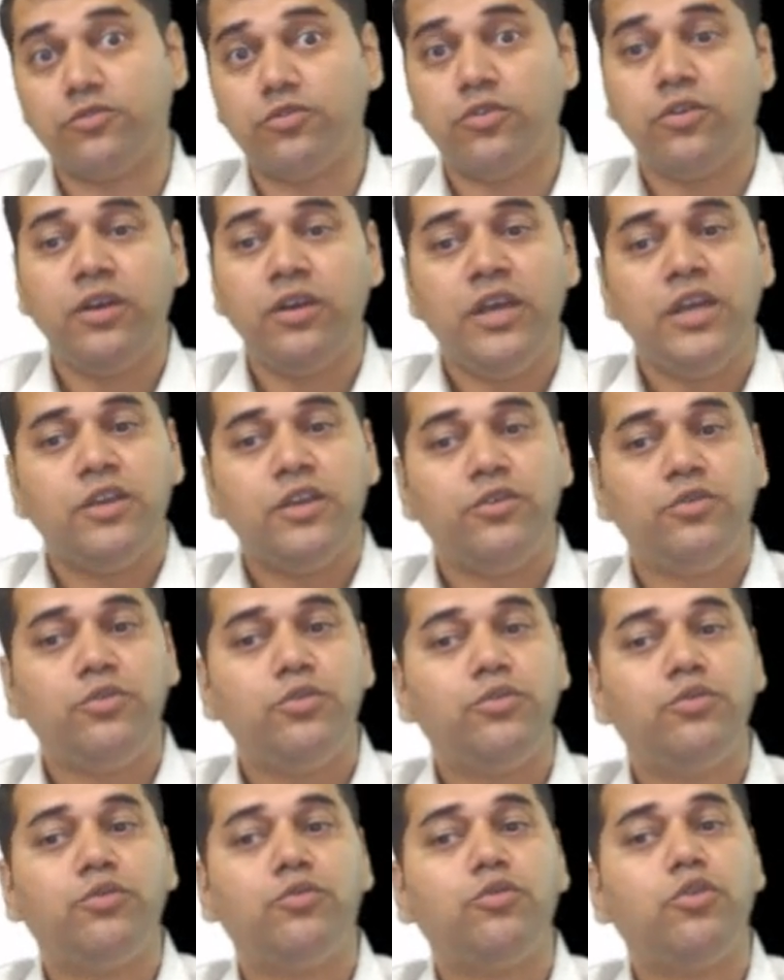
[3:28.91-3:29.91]
So
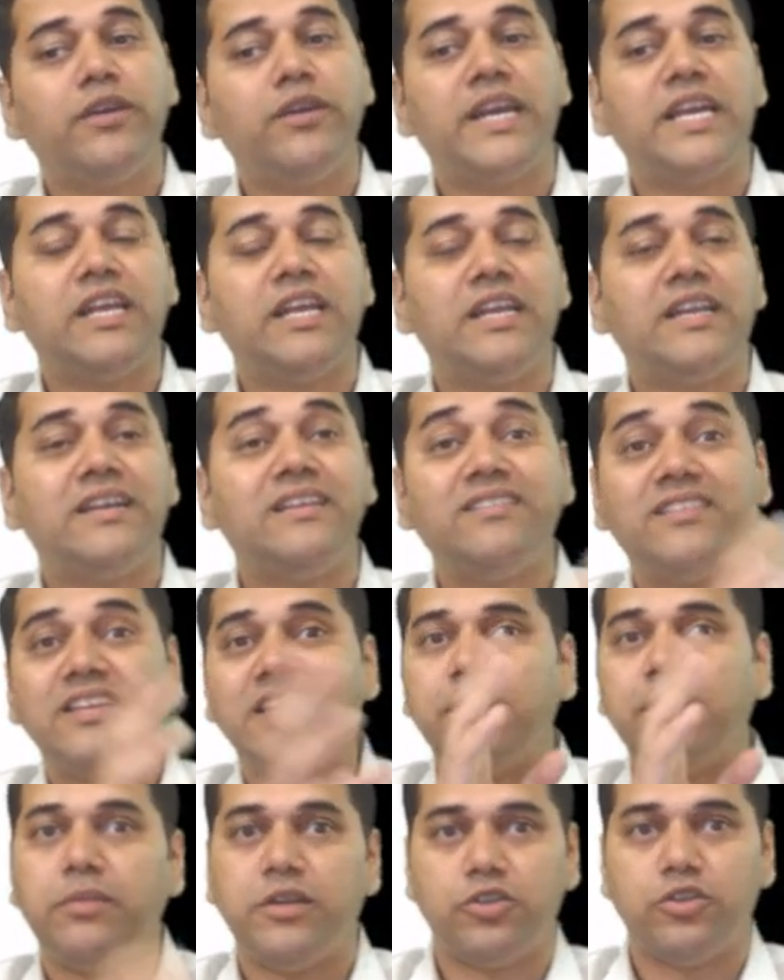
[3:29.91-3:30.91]
you don't get a
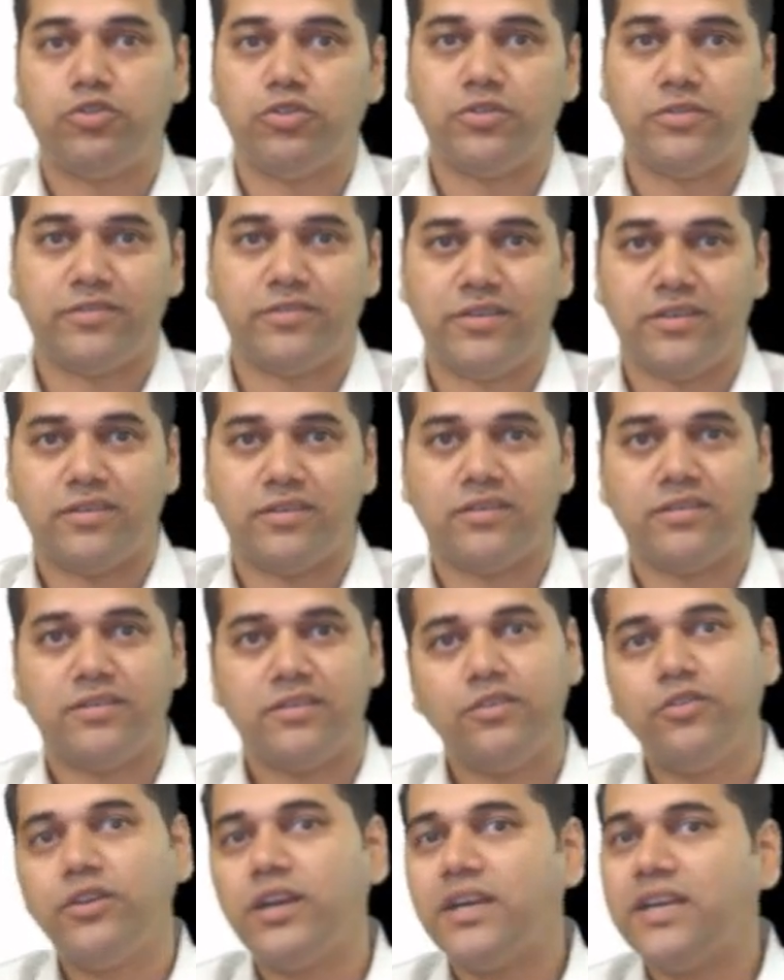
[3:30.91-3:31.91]
reasonable assurance here.
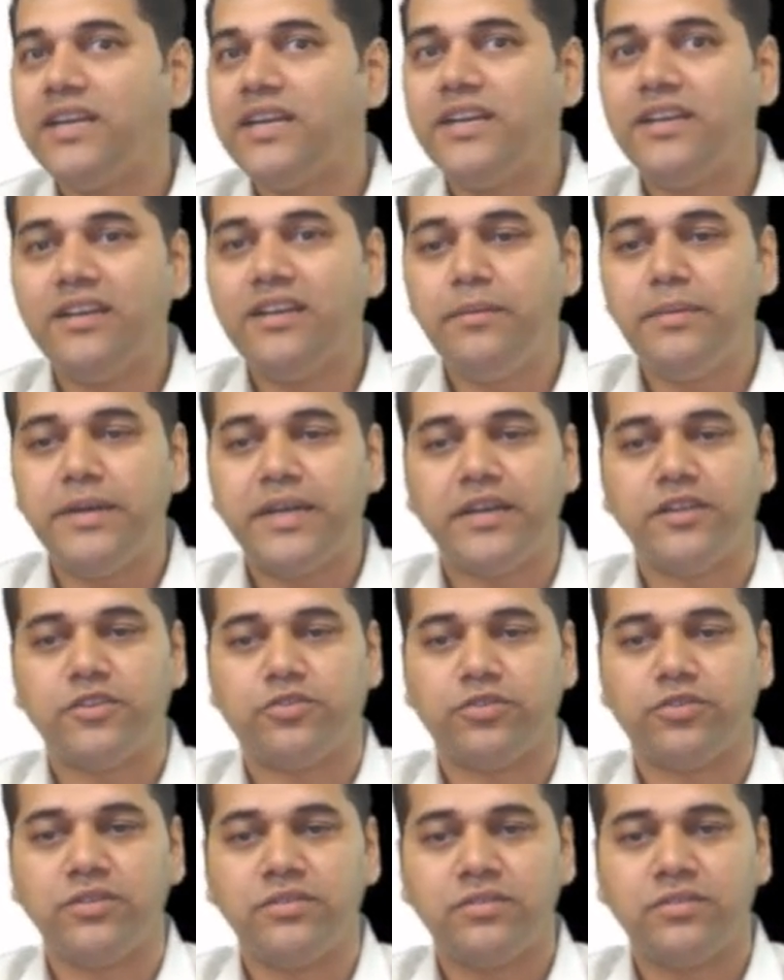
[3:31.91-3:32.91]
You get limited
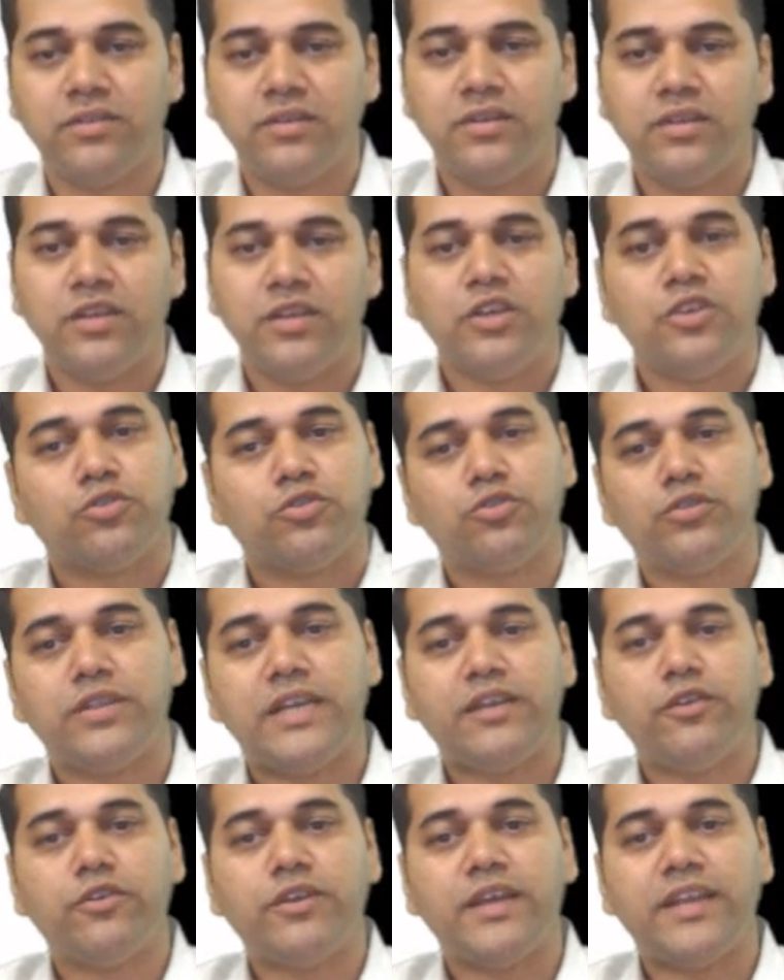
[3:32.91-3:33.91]
assurance so
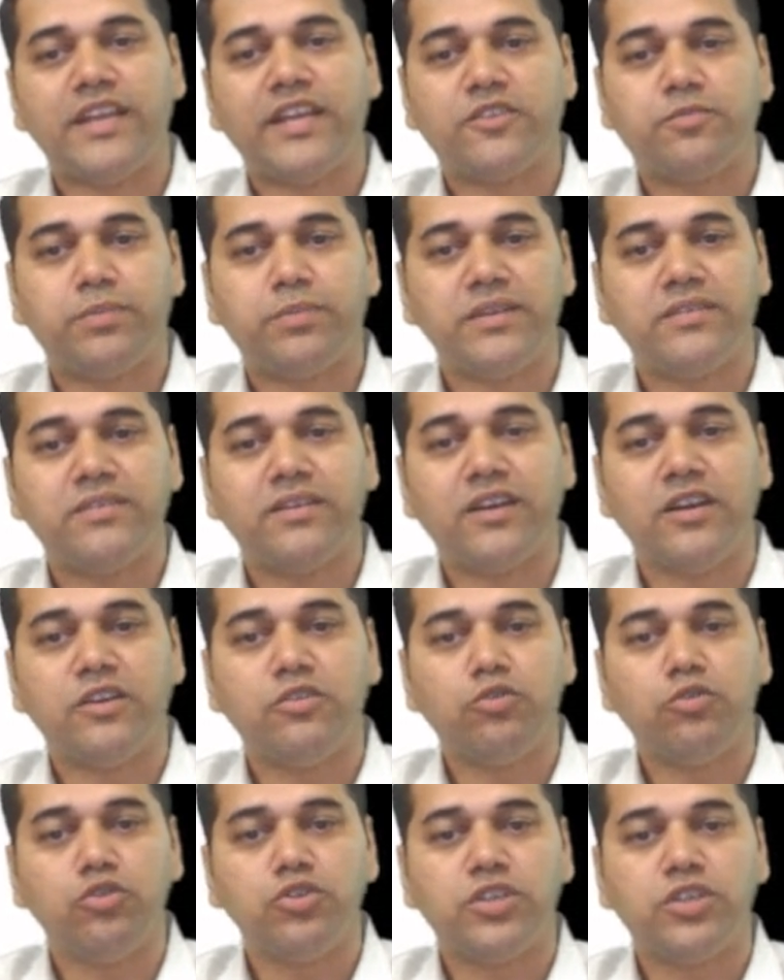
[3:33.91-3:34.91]
that you can express a
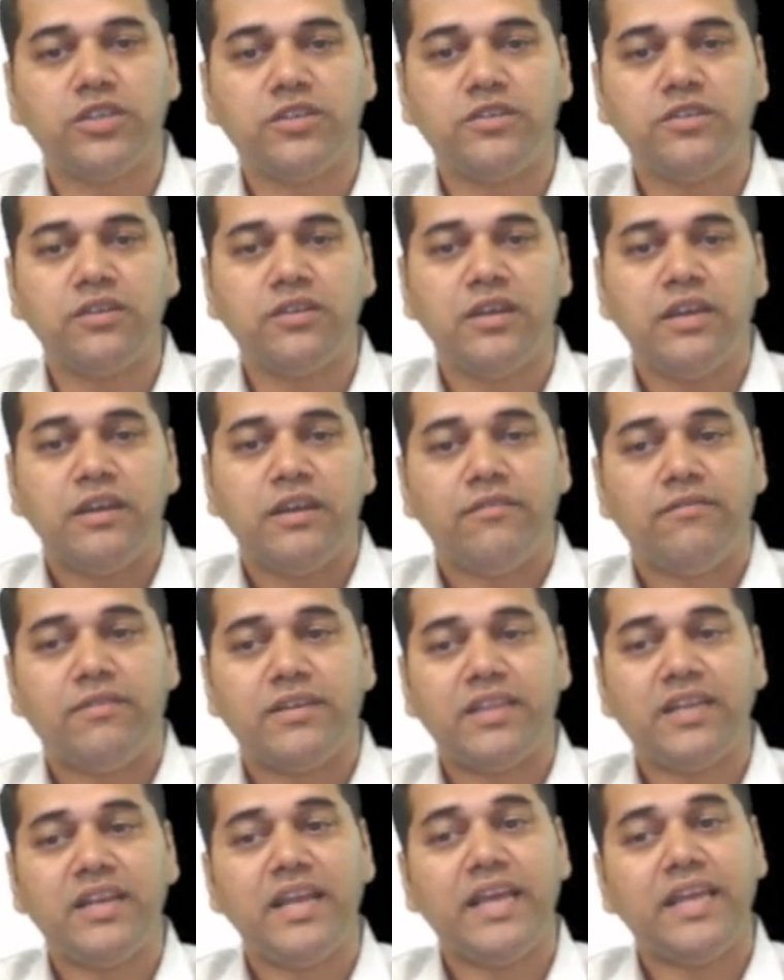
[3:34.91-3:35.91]
conclusion
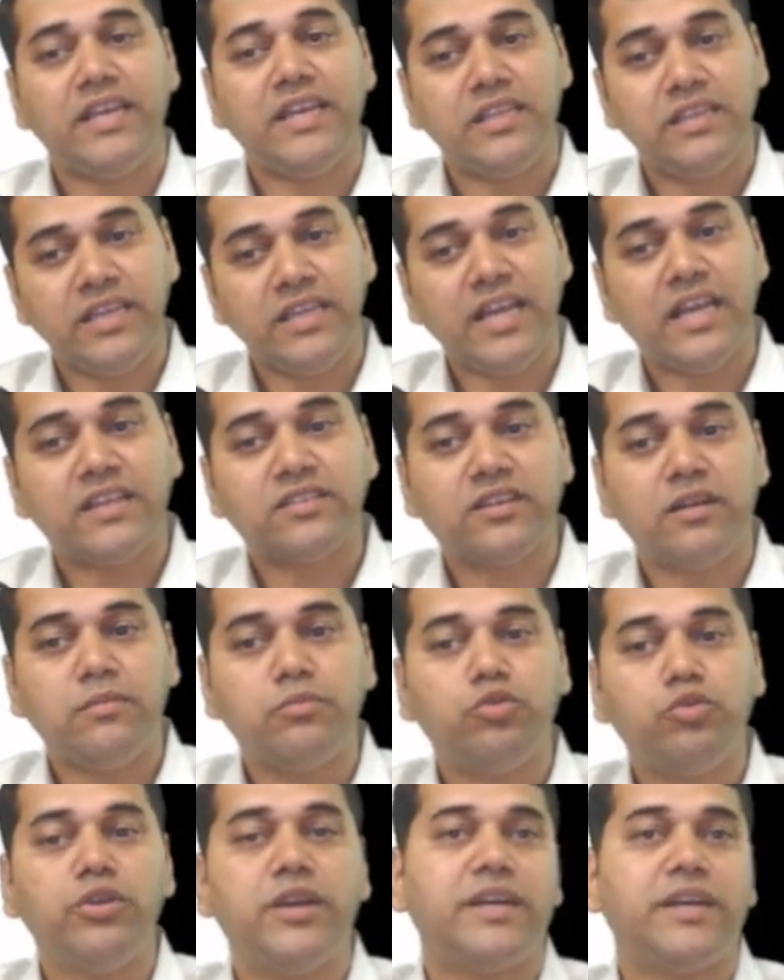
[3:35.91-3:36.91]
whether anything has
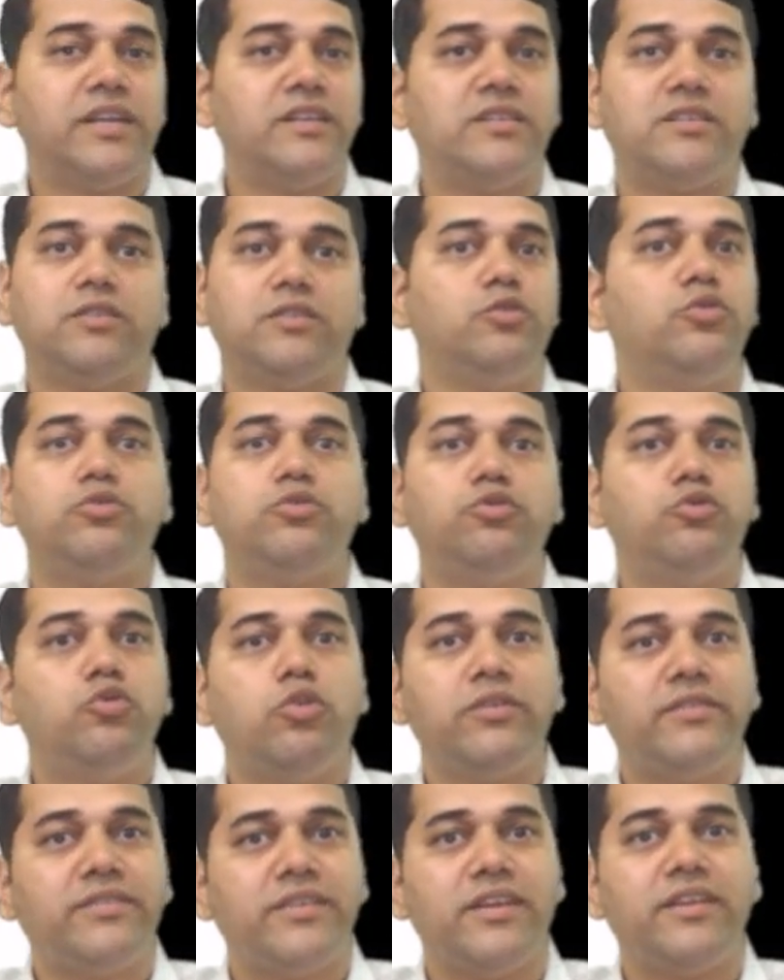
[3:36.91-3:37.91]
come to your attention. You
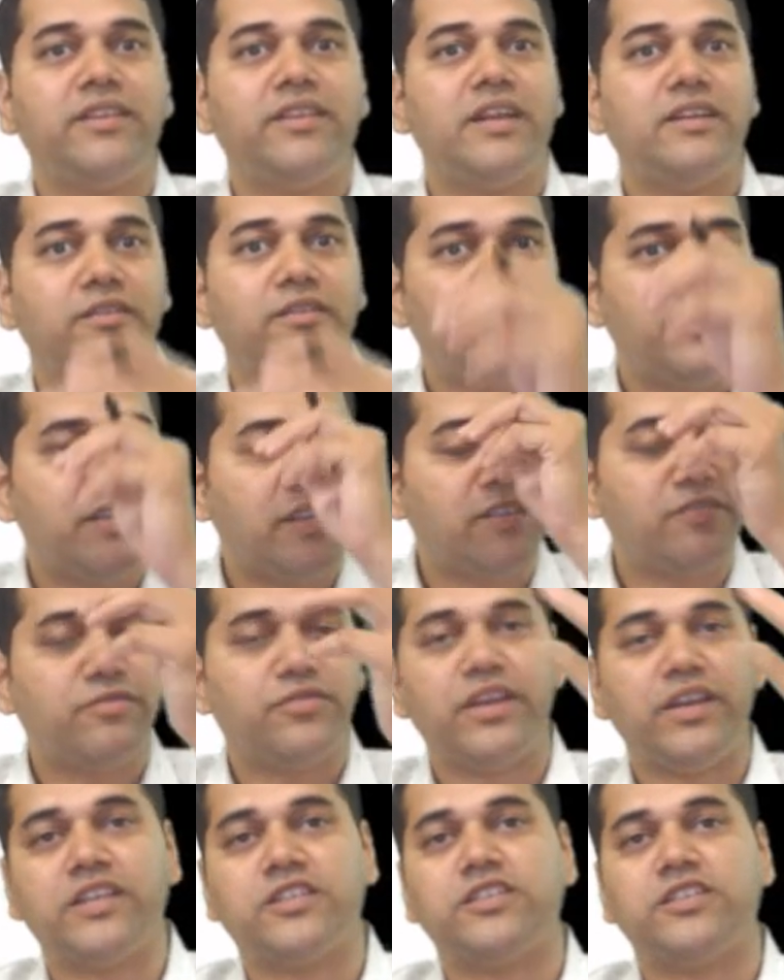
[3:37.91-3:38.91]
don't say that the, whether the
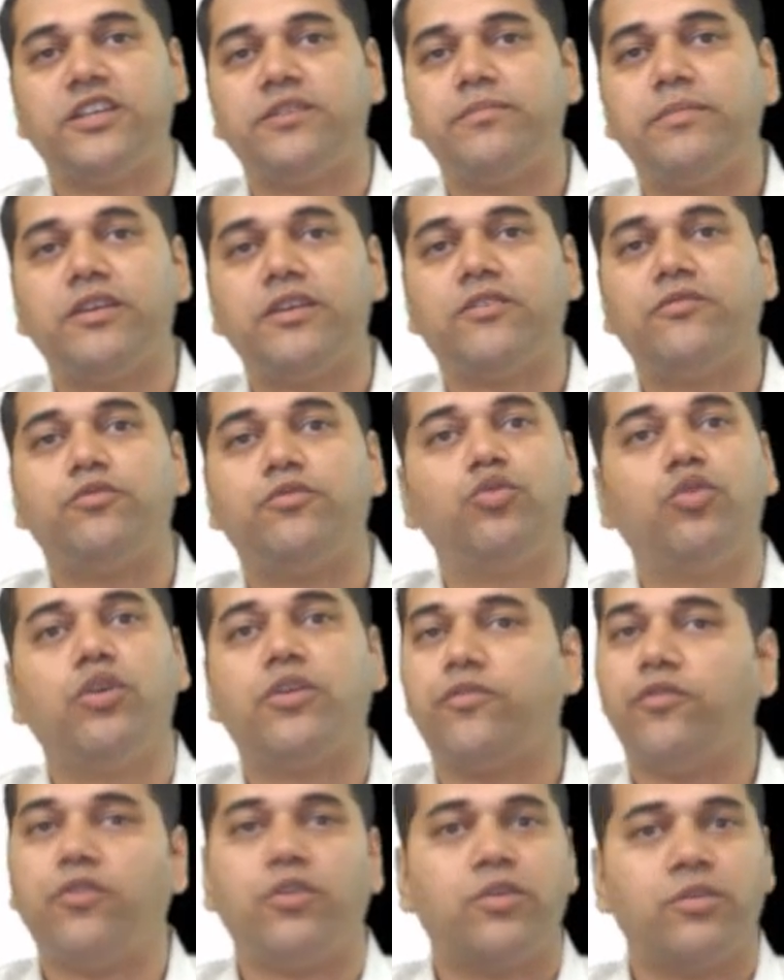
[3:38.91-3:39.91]
financial statement of true or
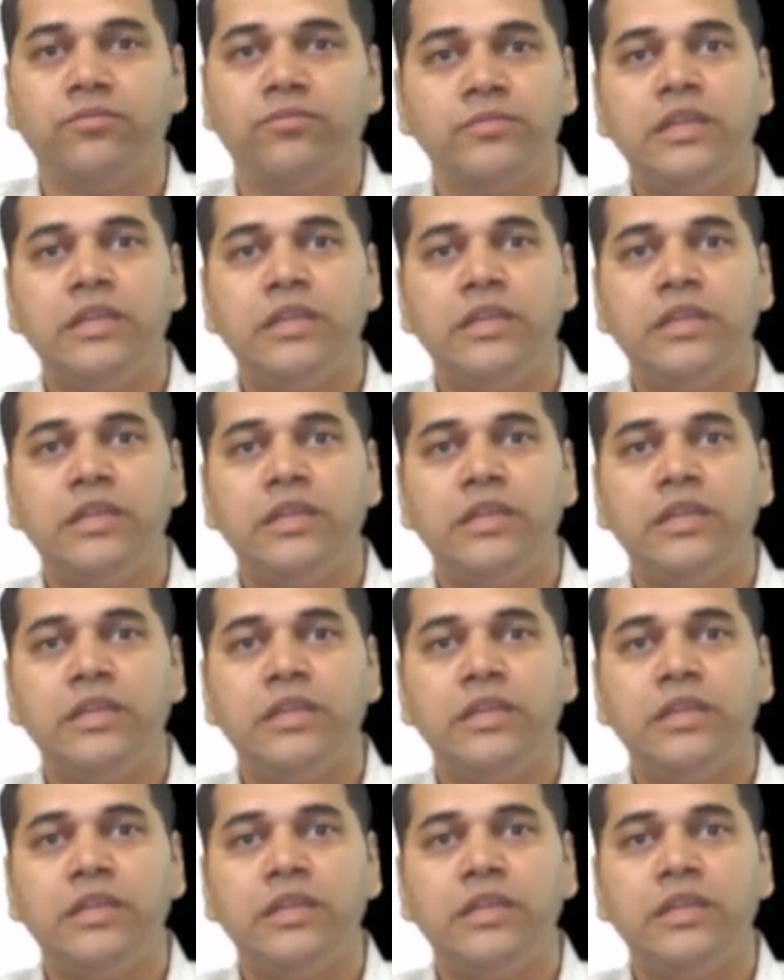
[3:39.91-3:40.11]
false.